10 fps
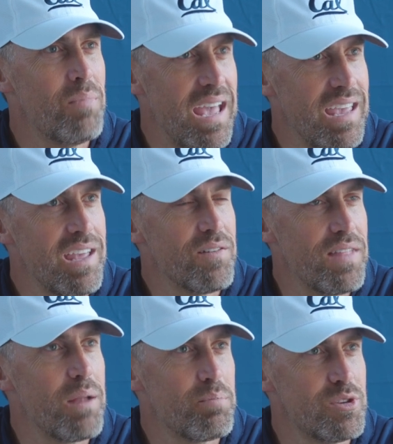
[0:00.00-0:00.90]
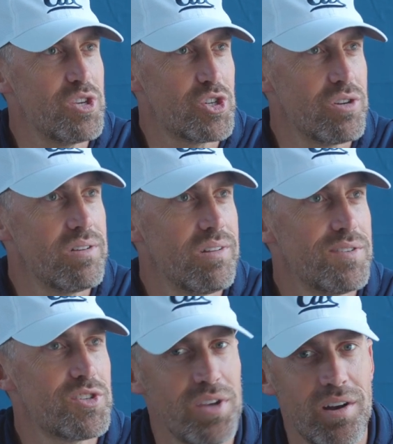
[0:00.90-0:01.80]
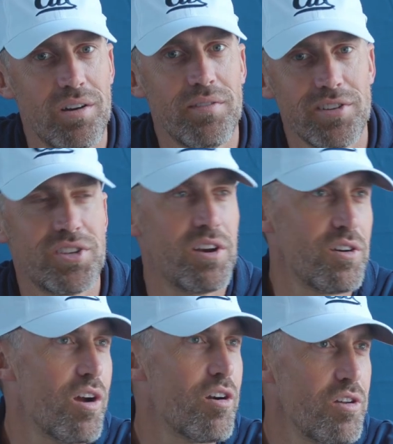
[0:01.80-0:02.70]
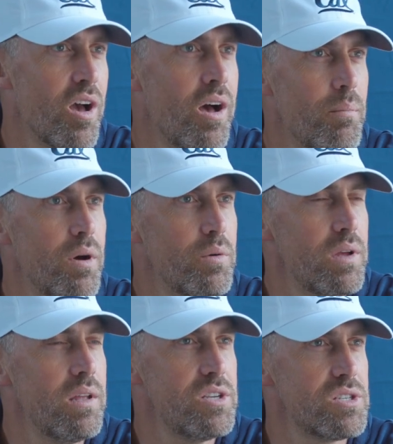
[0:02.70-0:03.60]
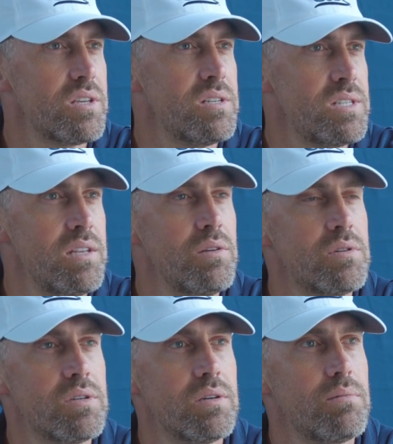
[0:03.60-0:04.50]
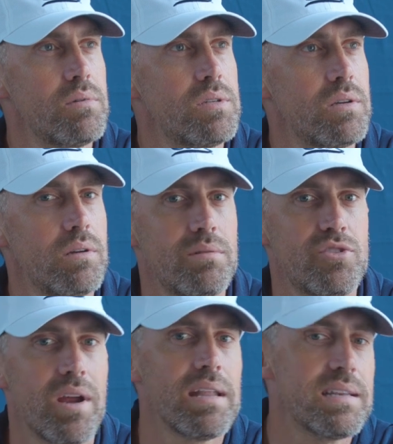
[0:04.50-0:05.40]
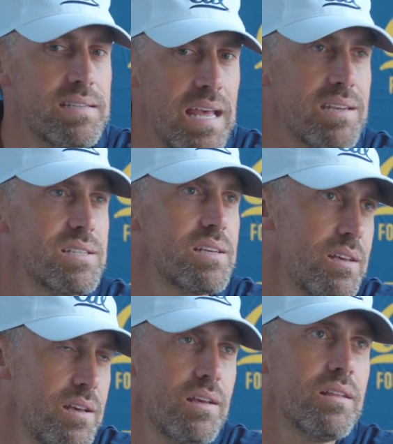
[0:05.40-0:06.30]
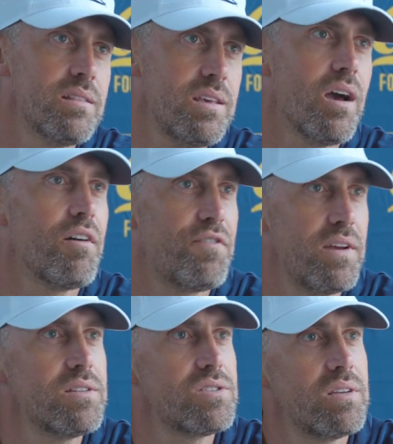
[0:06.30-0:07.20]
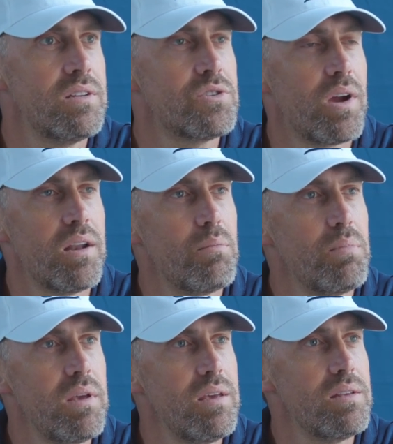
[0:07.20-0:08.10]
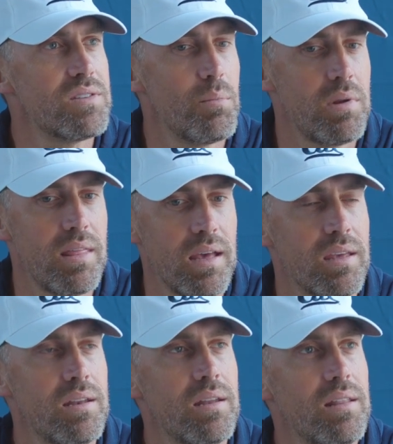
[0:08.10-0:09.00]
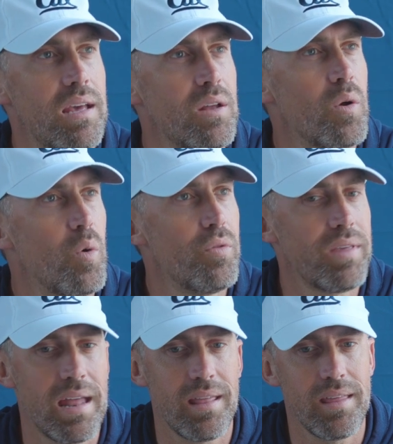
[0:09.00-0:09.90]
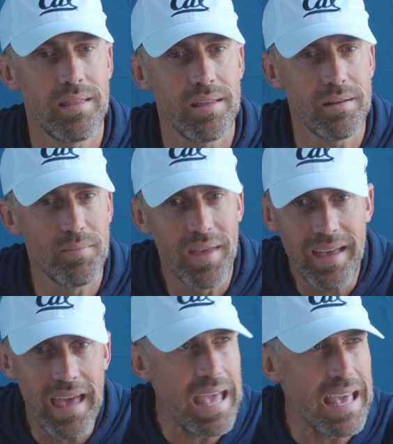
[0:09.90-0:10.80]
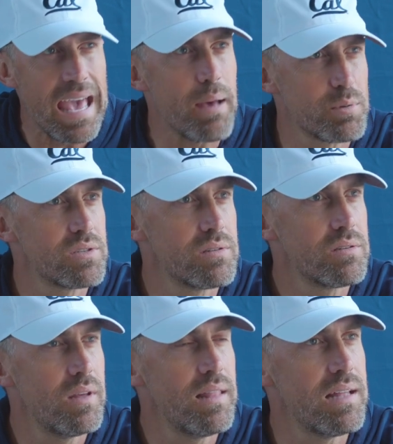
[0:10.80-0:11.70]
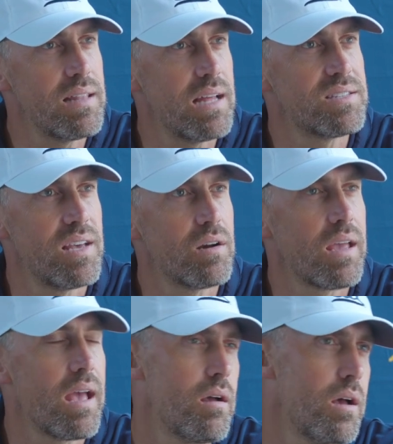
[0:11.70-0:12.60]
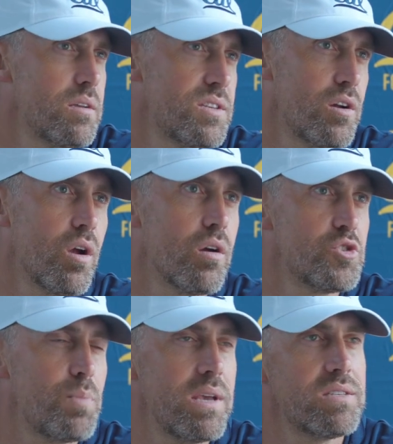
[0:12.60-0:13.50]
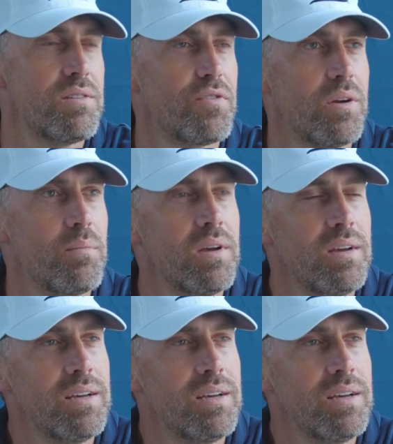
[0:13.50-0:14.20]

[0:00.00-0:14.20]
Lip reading: banging of that position, of a center guard combo, and just continuing to try to dent the offense and try to be somebody that can hold kind of the A gaps and that center center guard spacing from